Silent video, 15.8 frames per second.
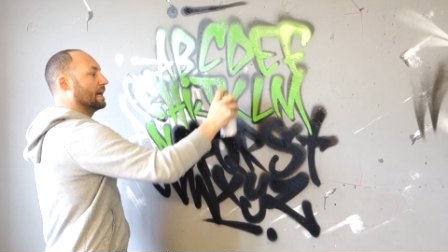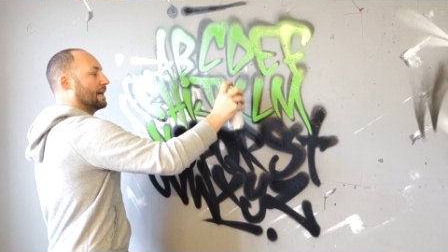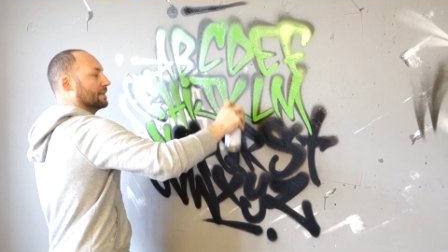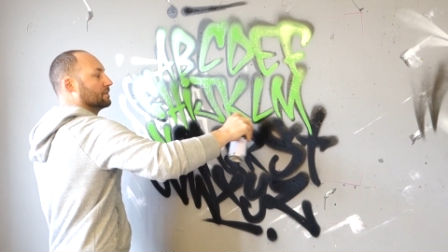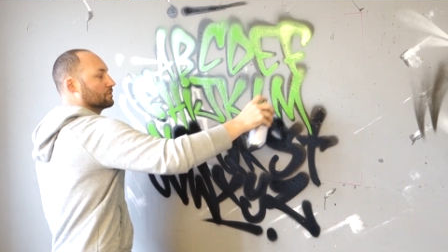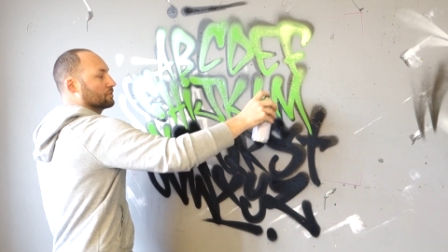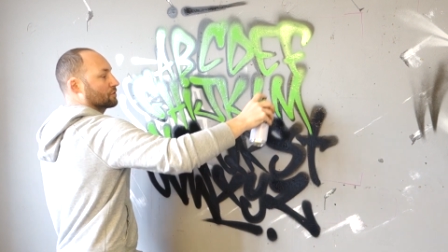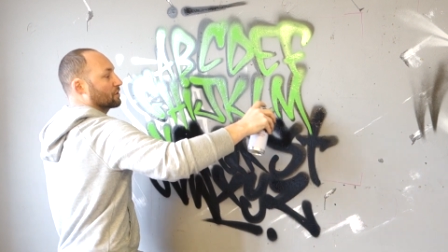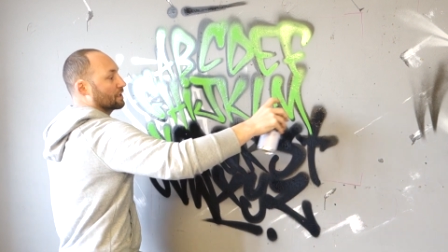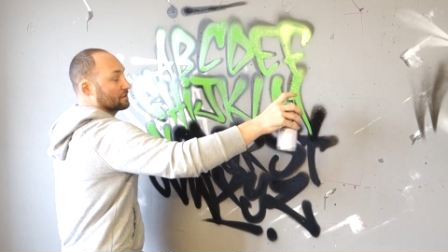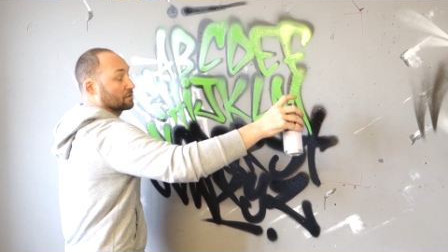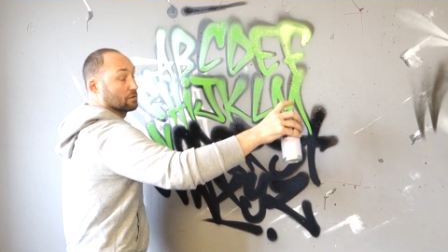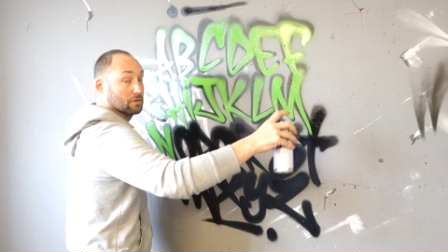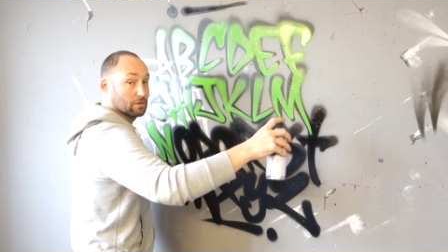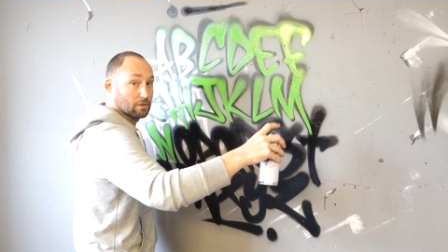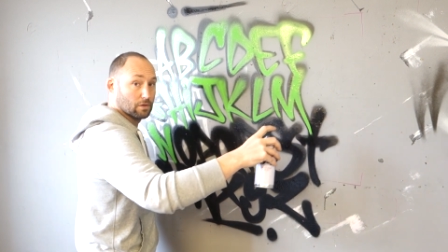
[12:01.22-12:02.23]
I don't try
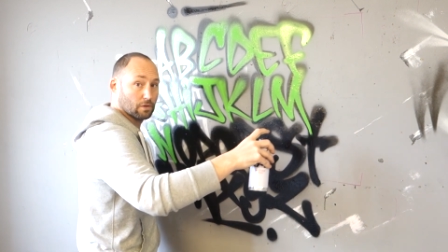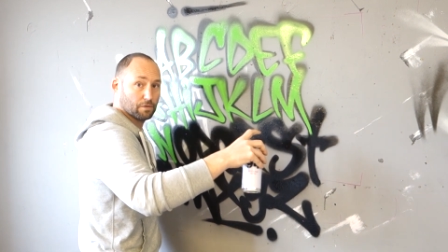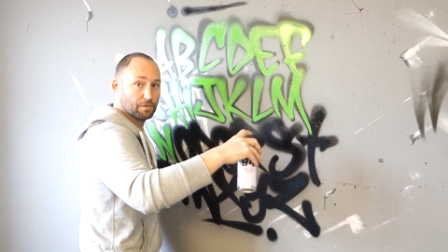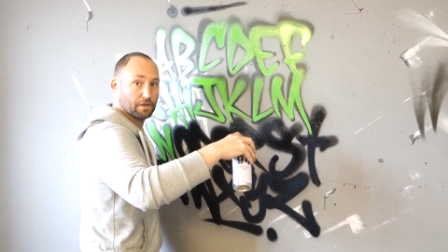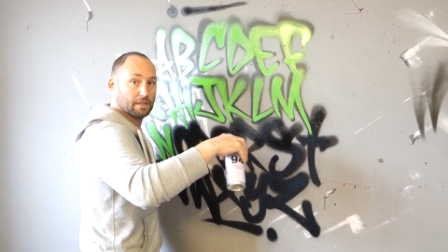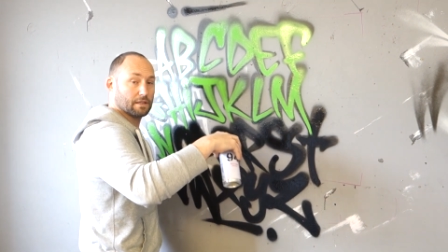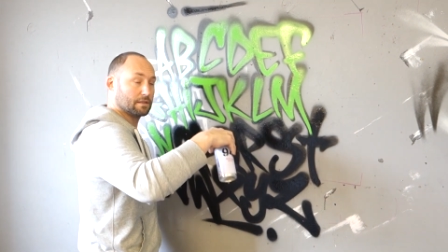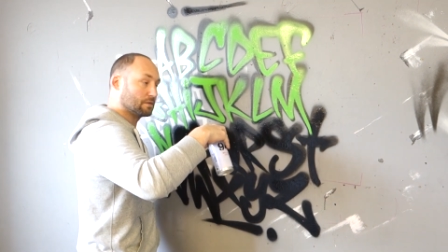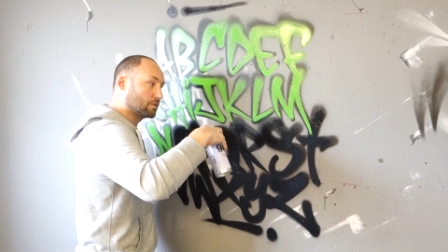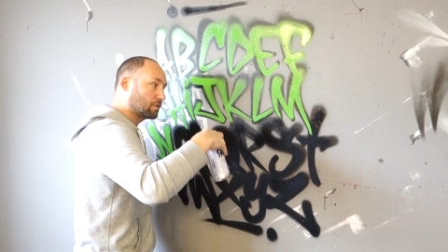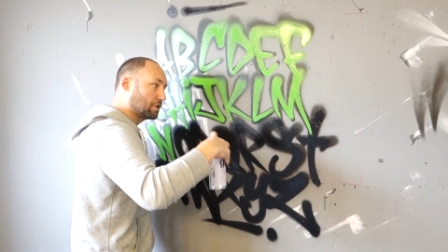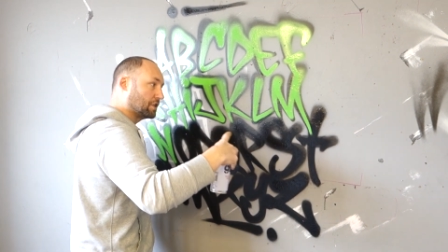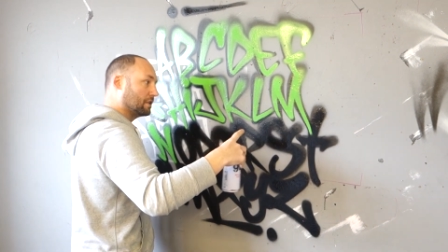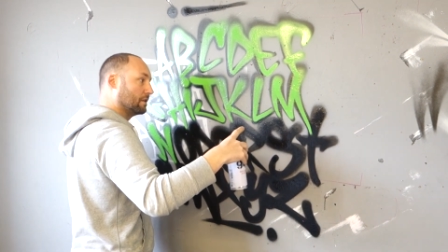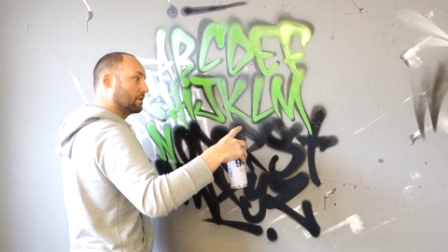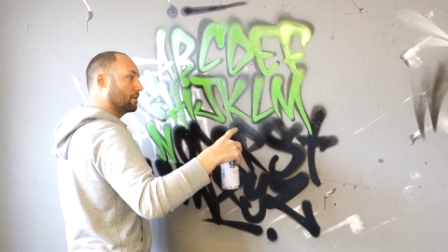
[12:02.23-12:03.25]
to do the whole thing
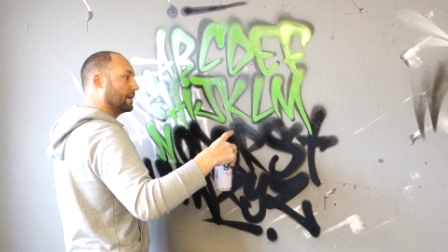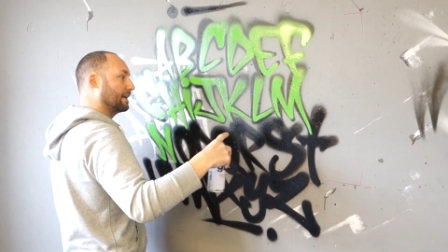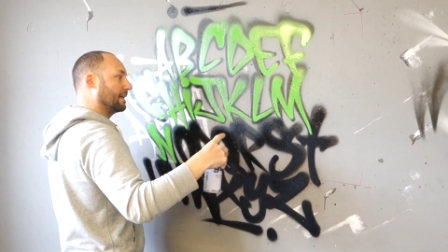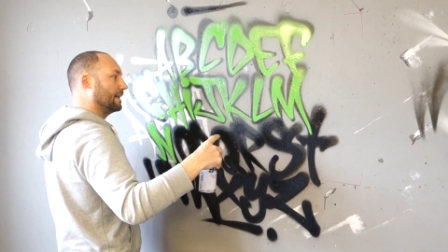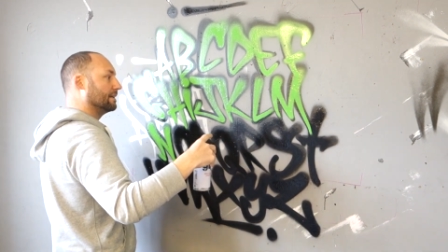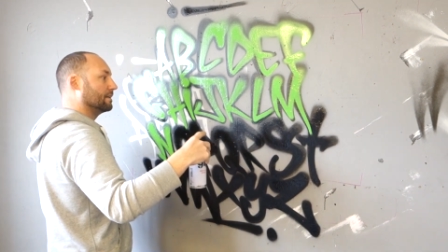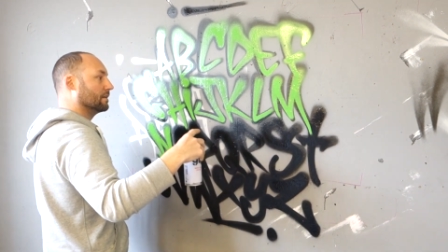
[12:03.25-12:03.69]
quickly.